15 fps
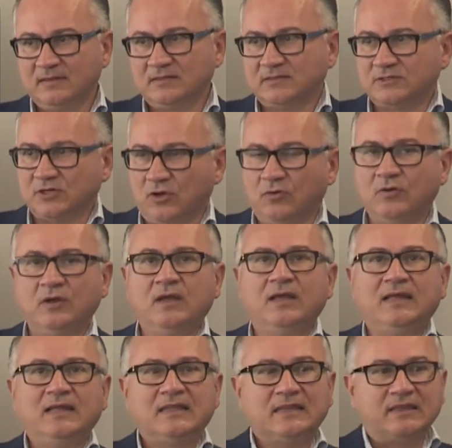so
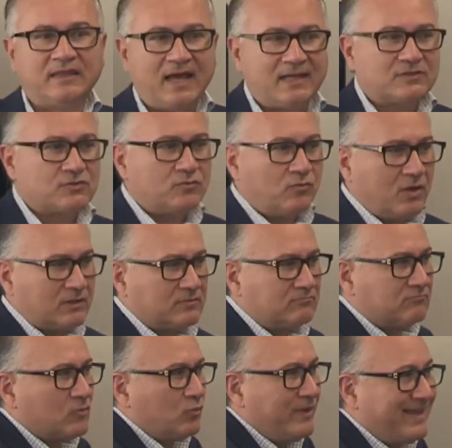that's
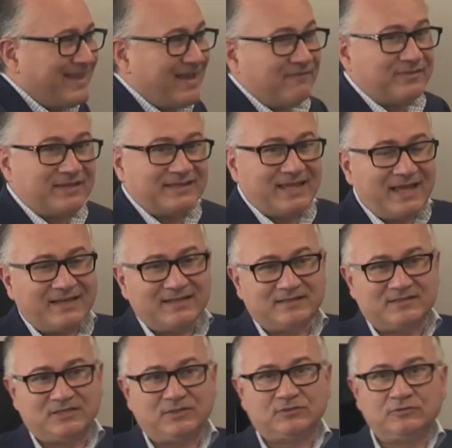what we have the
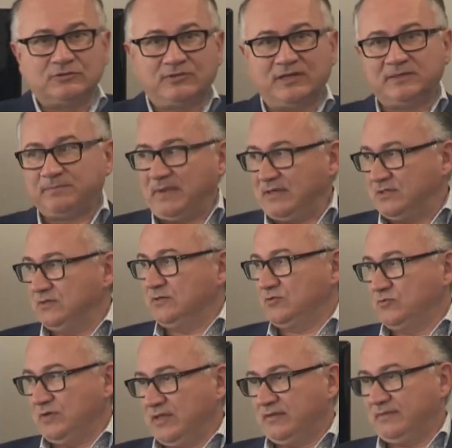tendency to treat
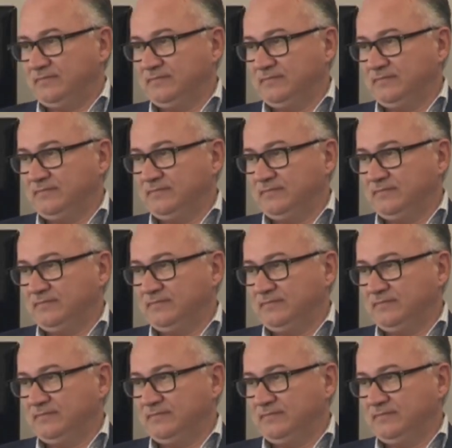patients with.